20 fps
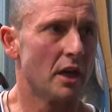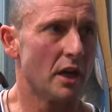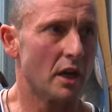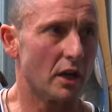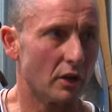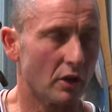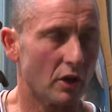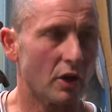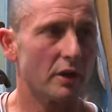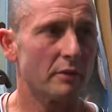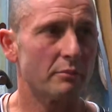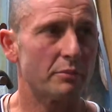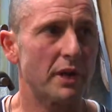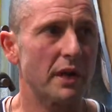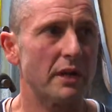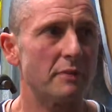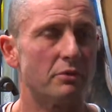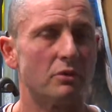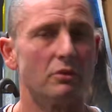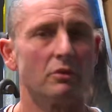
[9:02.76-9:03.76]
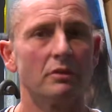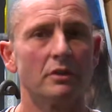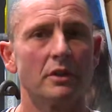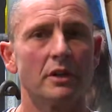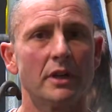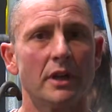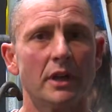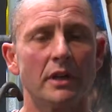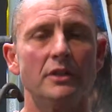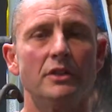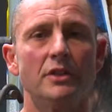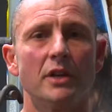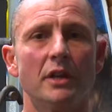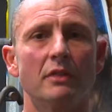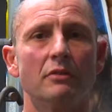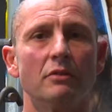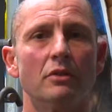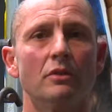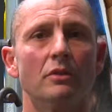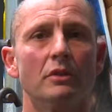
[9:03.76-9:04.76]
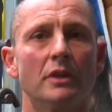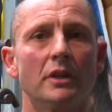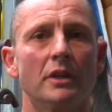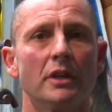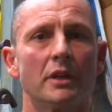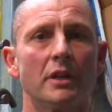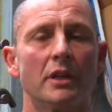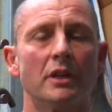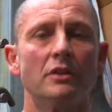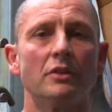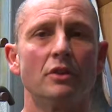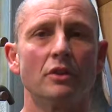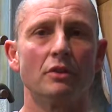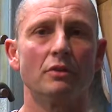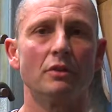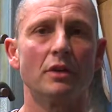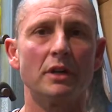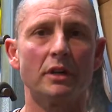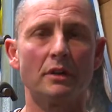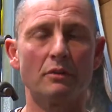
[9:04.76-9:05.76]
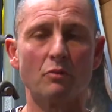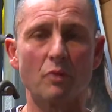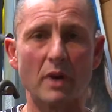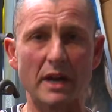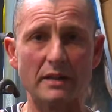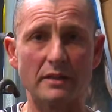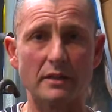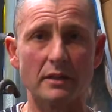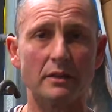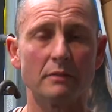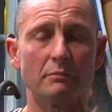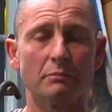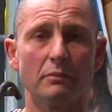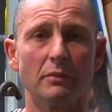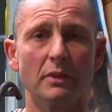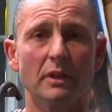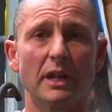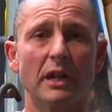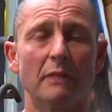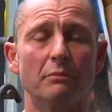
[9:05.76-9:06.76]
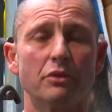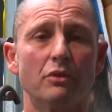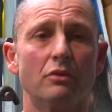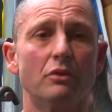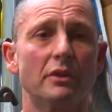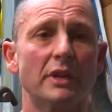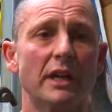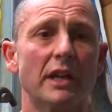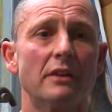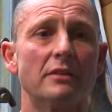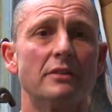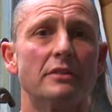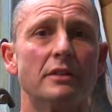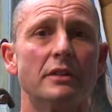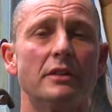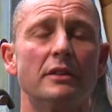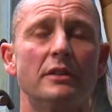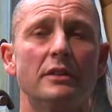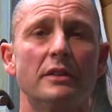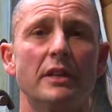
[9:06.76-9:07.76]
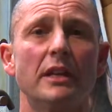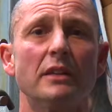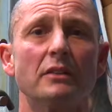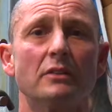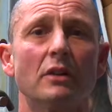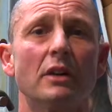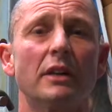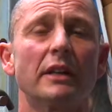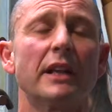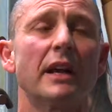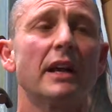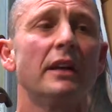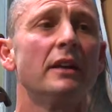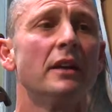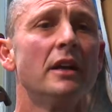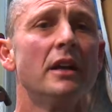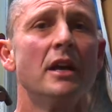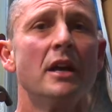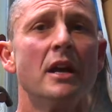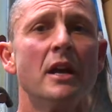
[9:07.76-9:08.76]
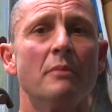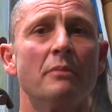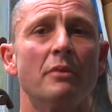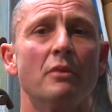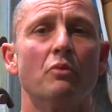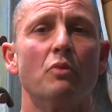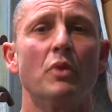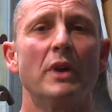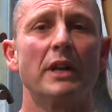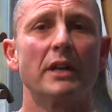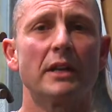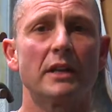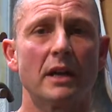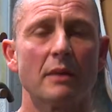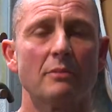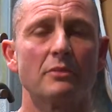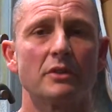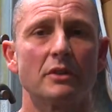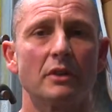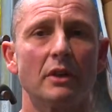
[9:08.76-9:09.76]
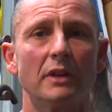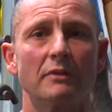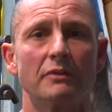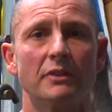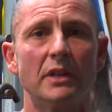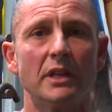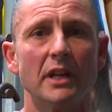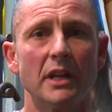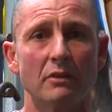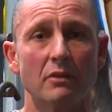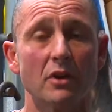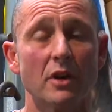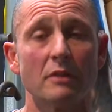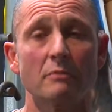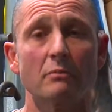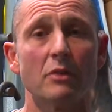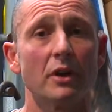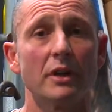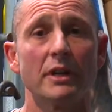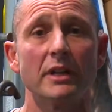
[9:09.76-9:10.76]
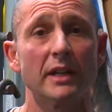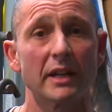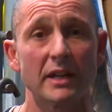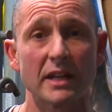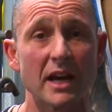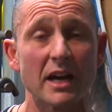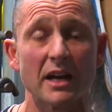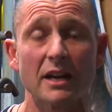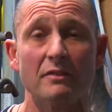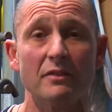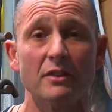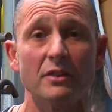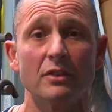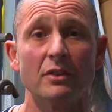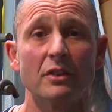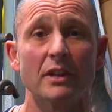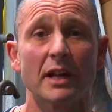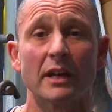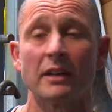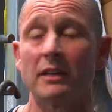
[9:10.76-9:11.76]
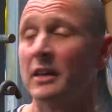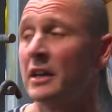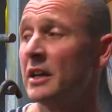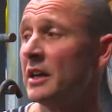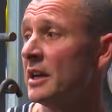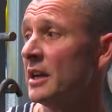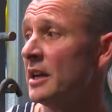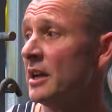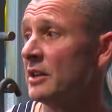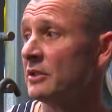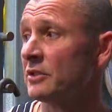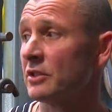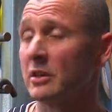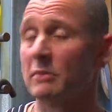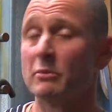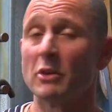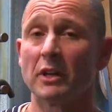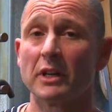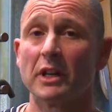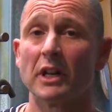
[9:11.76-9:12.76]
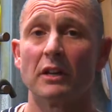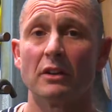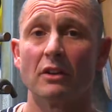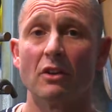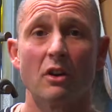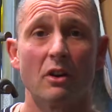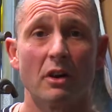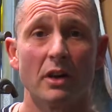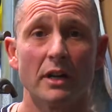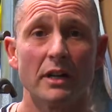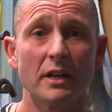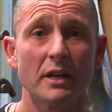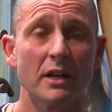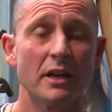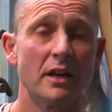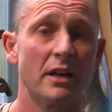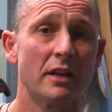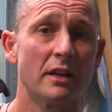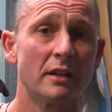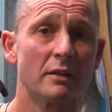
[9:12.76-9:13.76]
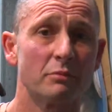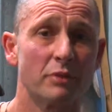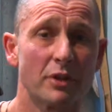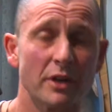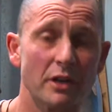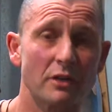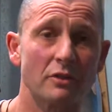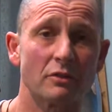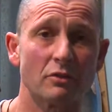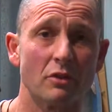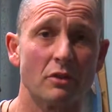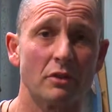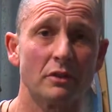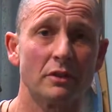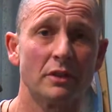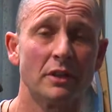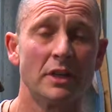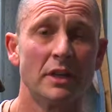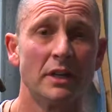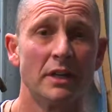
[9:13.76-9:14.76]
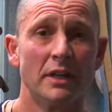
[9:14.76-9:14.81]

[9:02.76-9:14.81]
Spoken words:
a lot of people in general can do weighted lat pull downs and things like that, but when it comes to lifting their own body, they can't even do that. So you might get a guy, pretty strong,